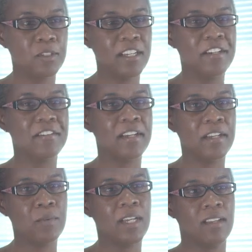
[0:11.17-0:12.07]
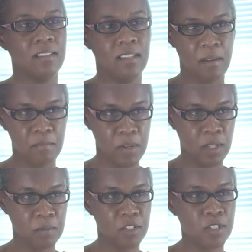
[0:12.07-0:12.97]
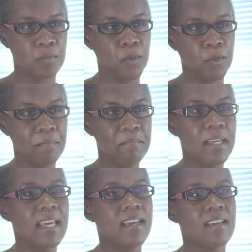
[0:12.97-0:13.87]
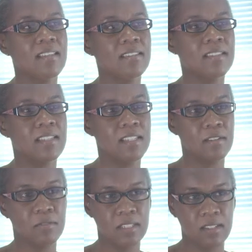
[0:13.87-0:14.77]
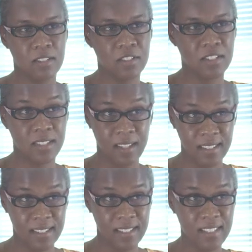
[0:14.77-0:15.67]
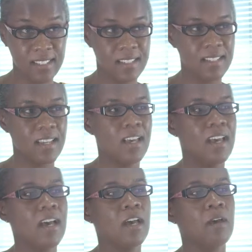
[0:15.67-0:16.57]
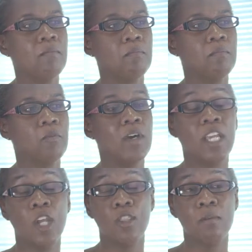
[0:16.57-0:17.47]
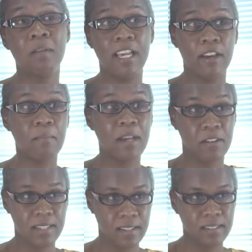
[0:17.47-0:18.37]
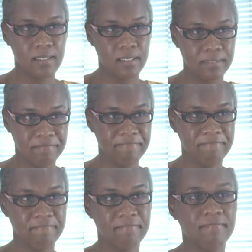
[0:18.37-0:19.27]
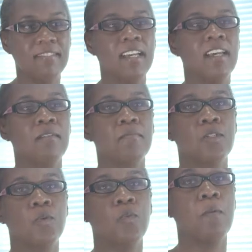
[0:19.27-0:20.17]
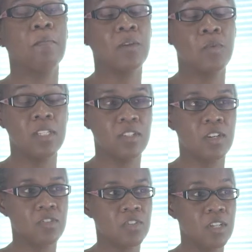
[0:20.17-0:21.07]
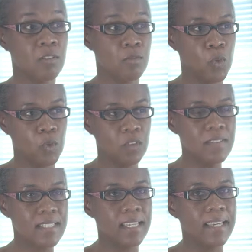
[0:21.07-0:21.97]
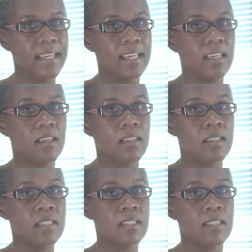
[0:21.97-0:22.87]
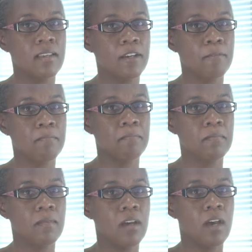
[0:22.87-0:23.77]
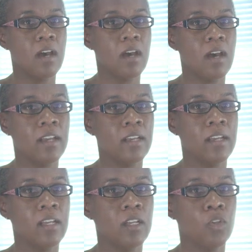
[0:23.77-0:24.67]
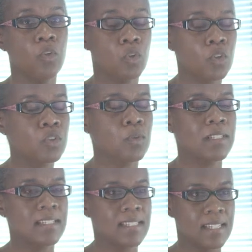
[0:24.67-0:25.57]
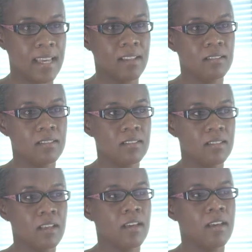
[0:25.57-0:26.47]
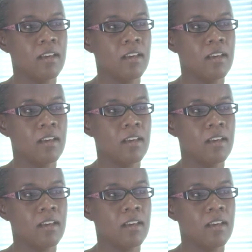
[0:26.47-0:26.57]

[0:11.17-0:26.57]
Oyier. I work at the KEMRI Wellcome Trust Programme as a senior research scientist um, working on the malaria parasite. Um, so what my research involves is um, I look to understand uh,